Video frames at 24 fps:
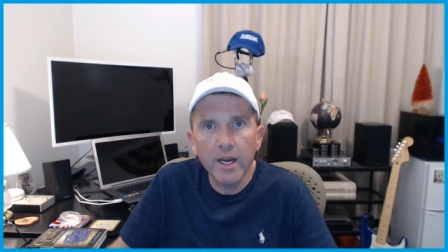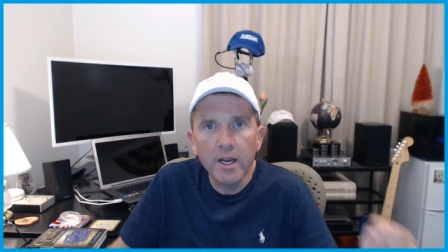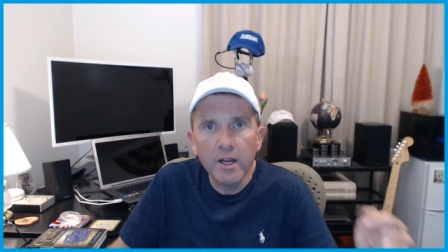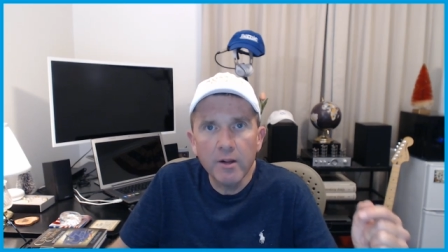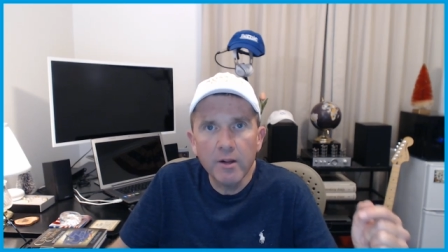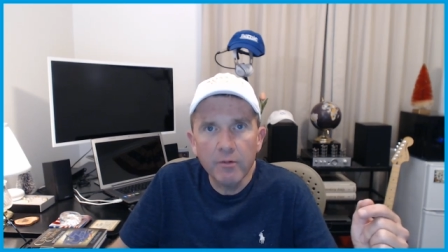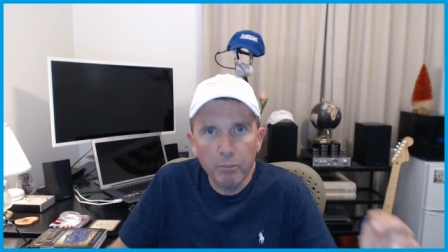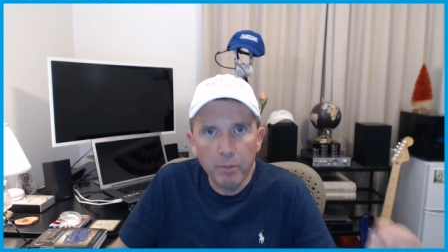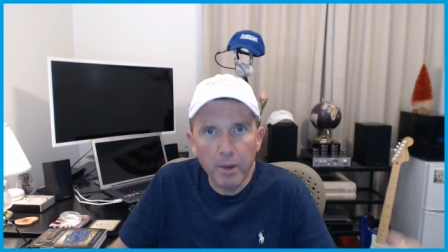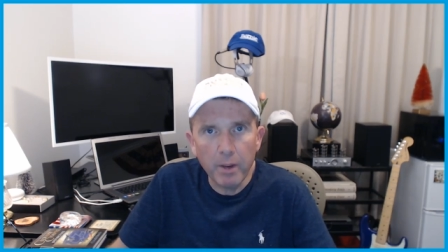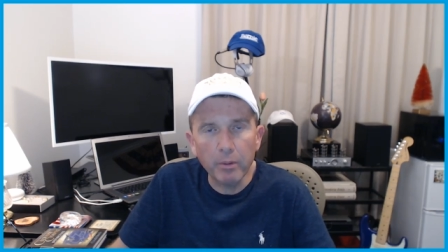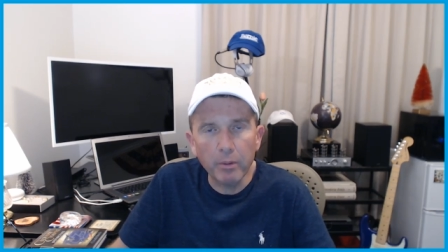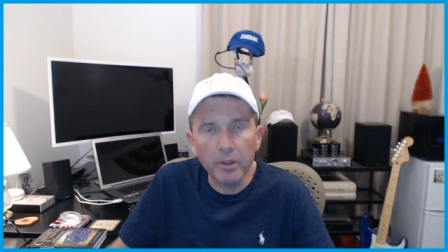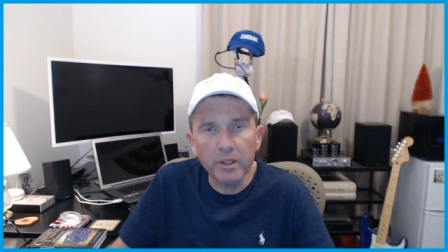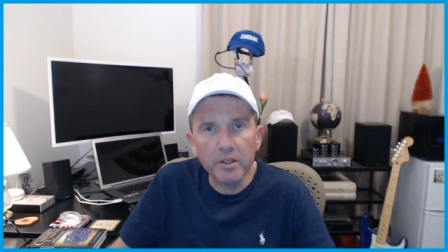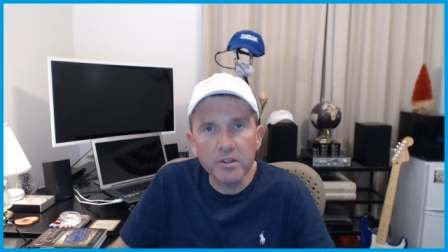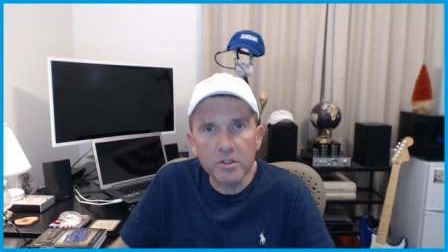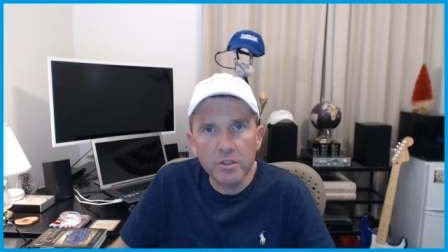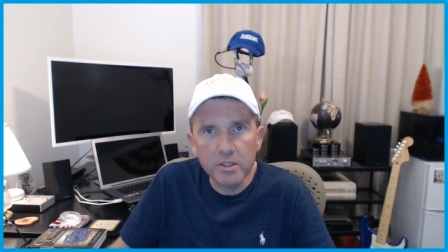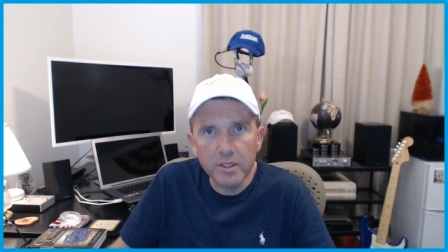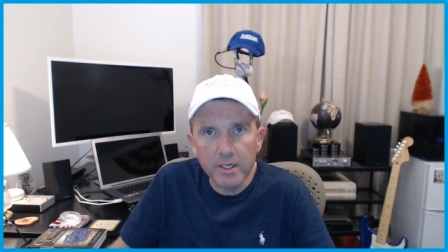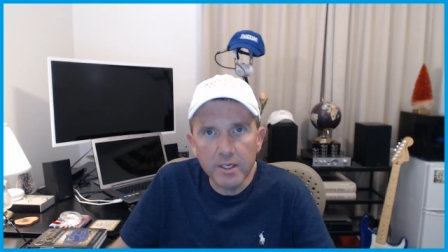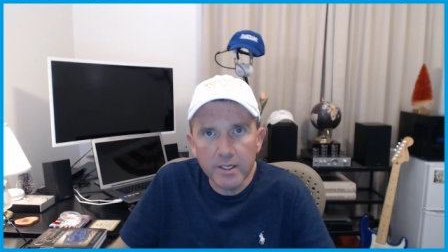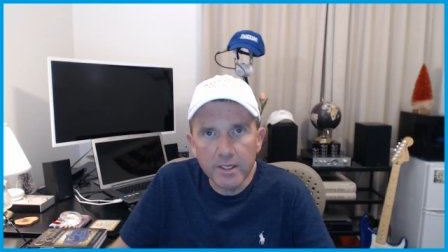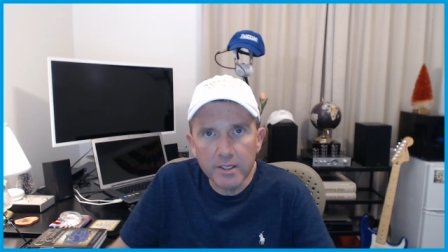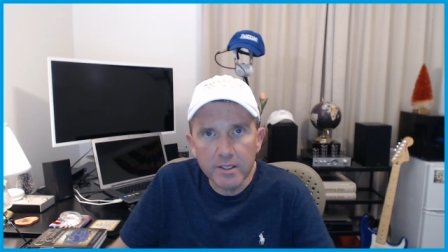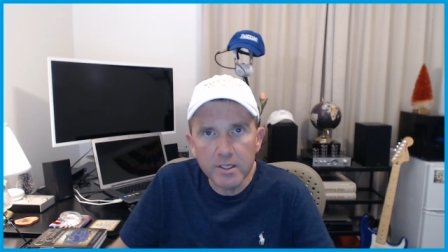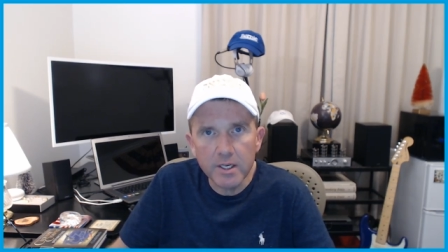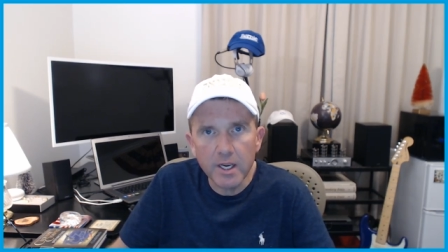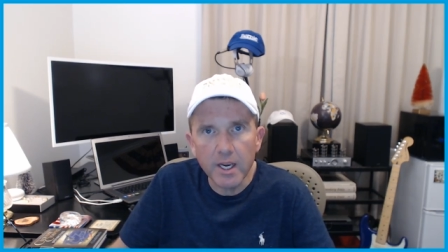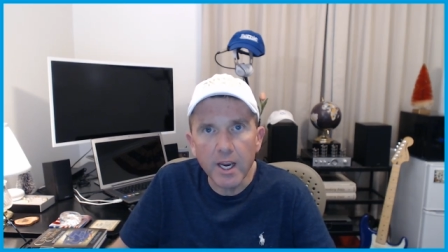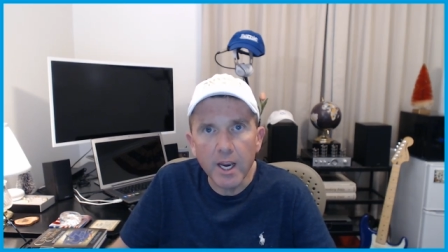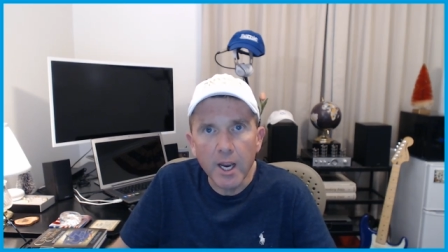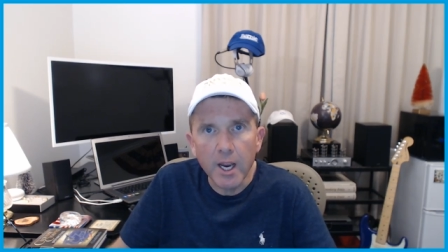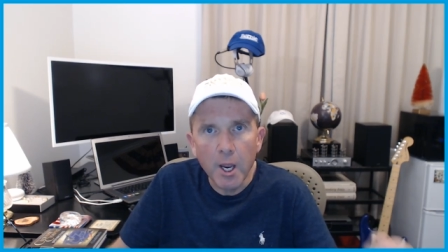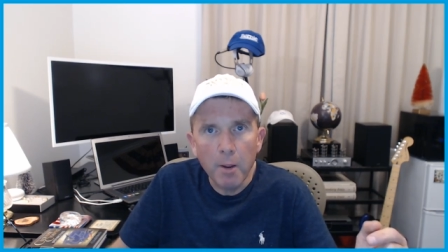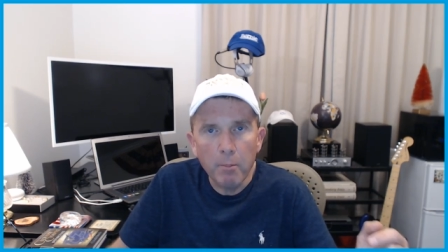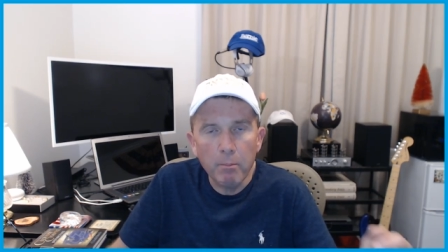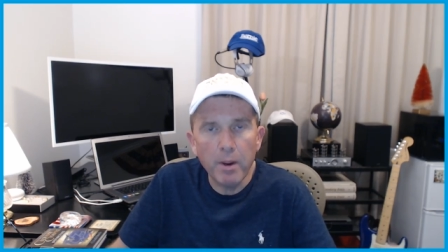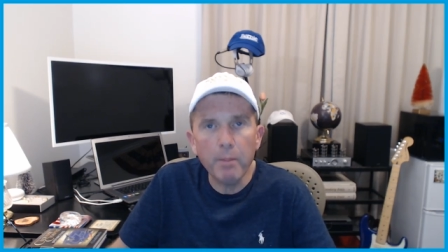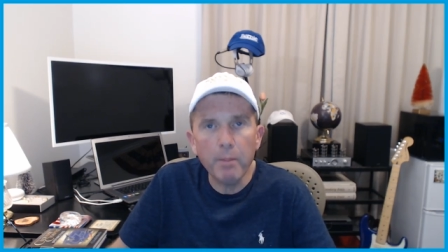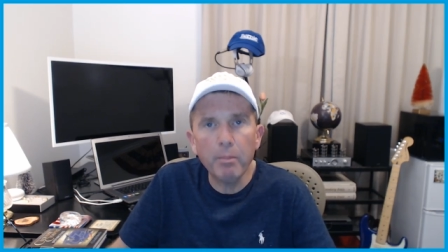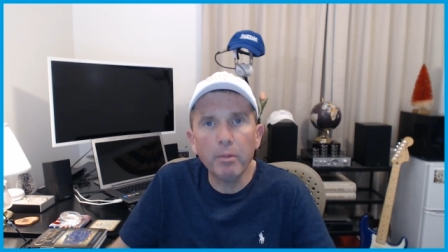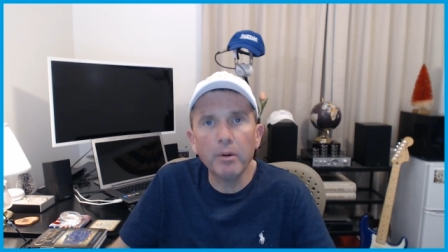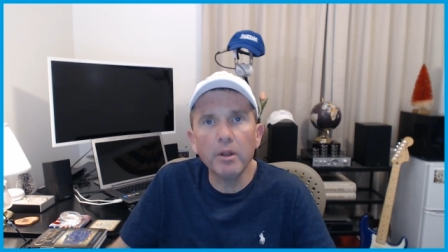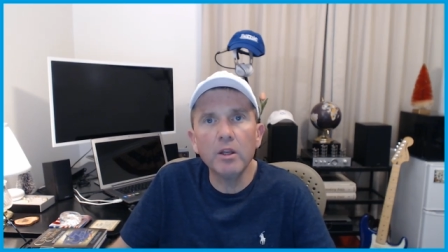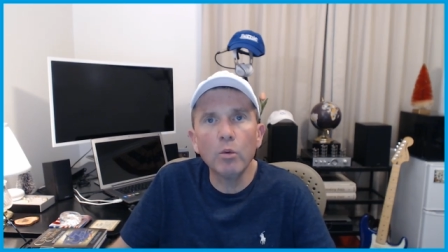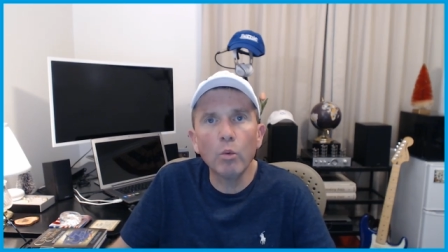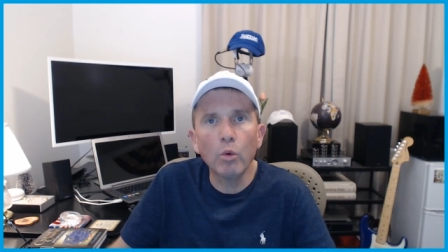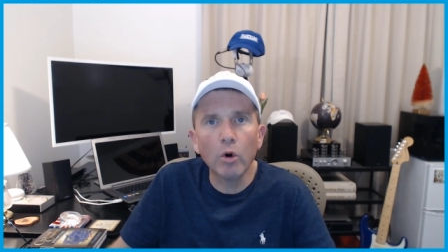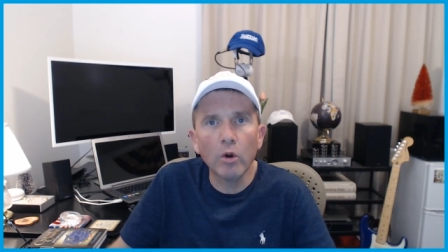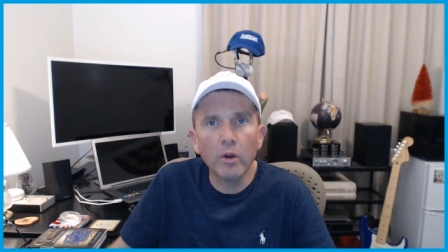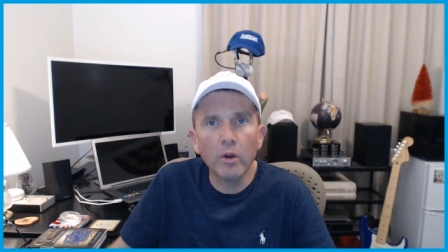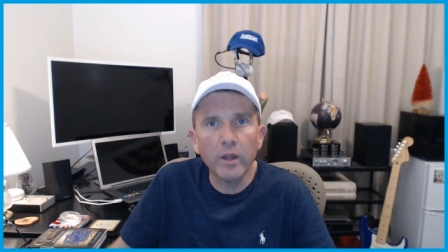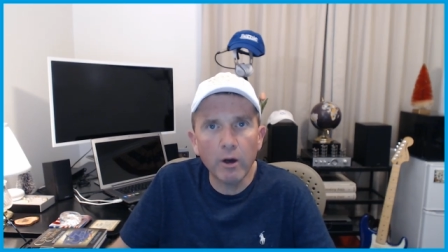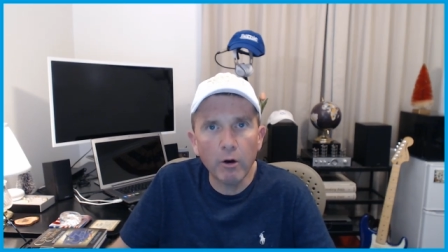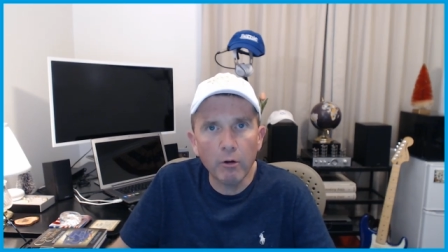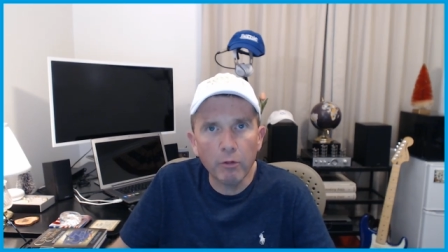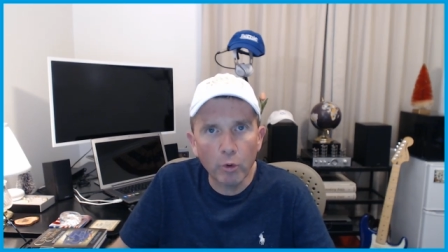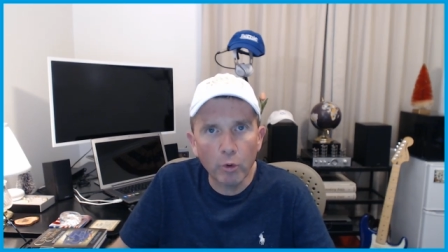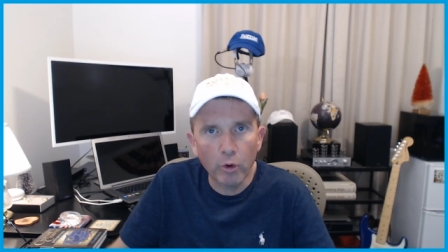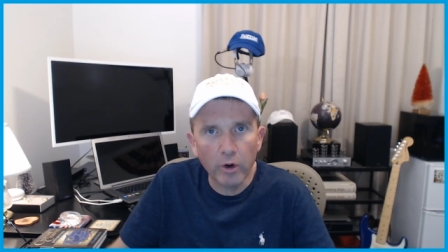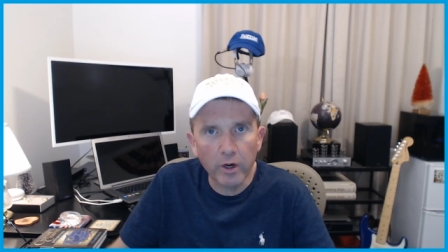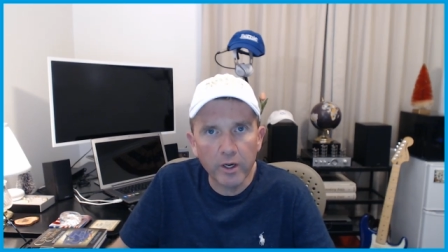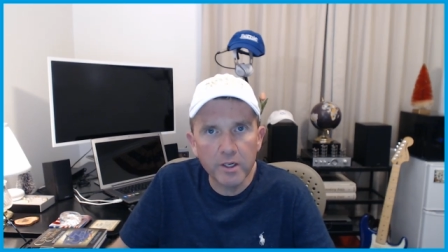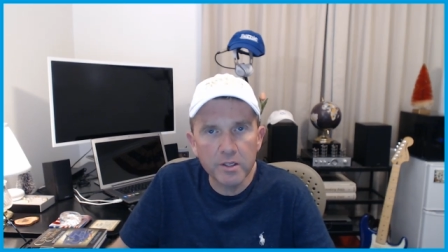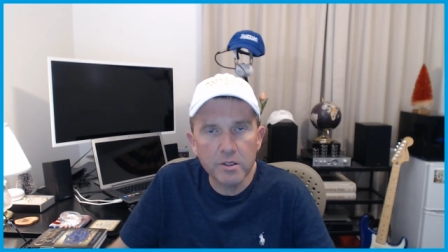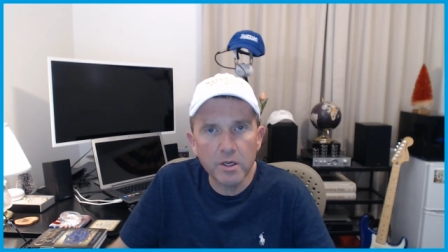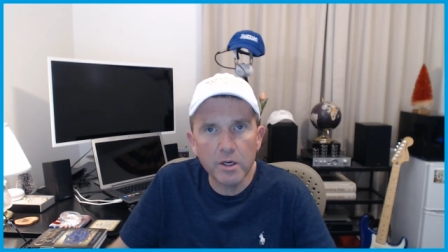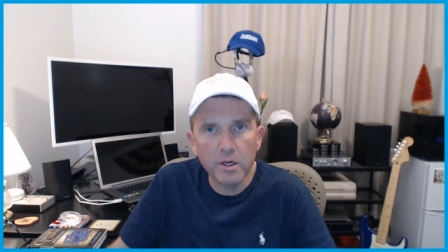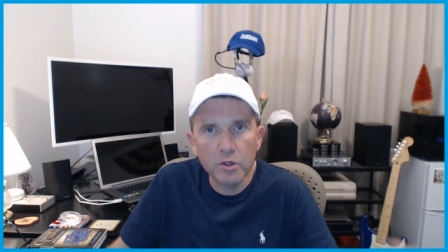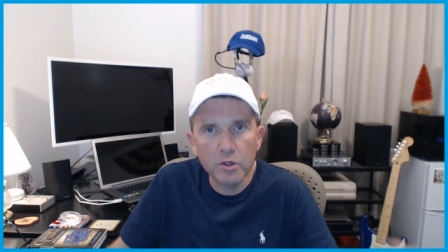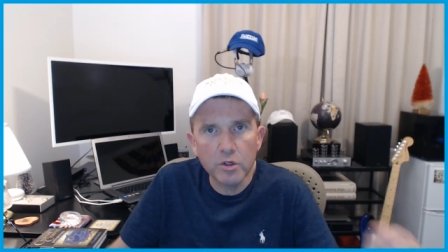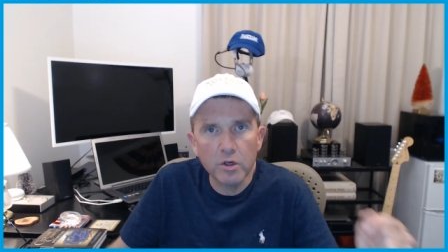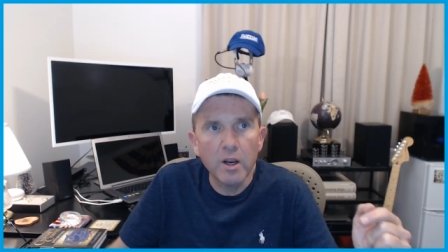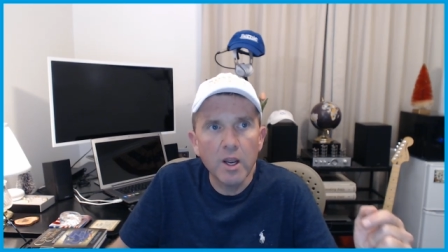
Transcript: People in CDC, people in the World Health Organization,